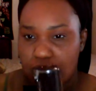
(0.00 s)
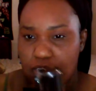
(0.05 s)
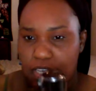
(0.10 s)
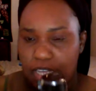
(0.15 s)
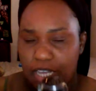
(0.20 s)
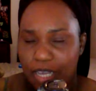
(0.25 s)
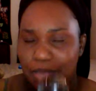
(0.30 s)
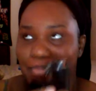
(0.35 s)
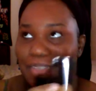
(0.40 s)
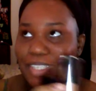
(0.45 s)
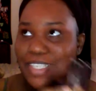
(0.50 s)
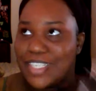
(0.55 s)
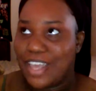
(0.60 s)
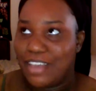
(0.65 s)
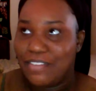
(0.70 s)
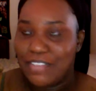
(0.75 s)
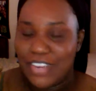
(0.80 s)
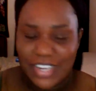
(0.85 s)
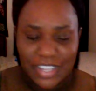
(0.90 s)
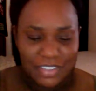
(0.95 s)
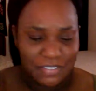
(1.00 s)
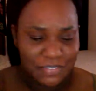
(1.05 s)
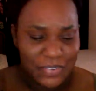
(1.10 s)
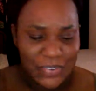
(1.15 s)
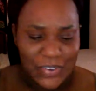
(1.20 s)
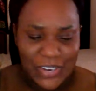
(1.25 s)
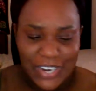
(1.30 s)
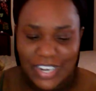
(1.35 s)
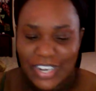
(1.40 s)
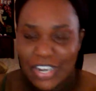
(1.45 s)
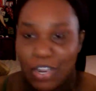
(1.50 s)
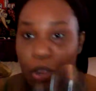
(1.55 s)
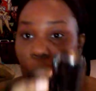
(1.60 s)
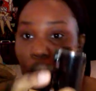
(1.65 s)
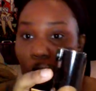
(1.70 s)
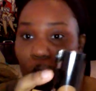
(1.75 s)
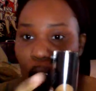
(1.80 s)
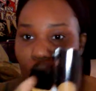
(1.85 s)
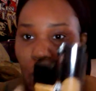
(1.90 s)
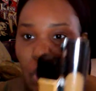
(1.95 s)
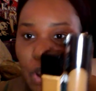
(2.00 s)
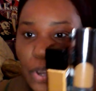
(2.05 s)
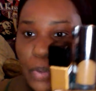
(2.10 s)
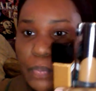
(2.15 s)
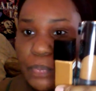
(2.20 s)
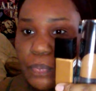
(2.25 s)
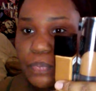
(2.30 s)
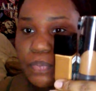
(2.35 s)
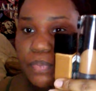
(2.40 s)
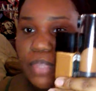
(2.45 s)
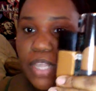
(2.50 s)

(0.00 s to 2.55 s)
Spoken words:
deep 74 warm.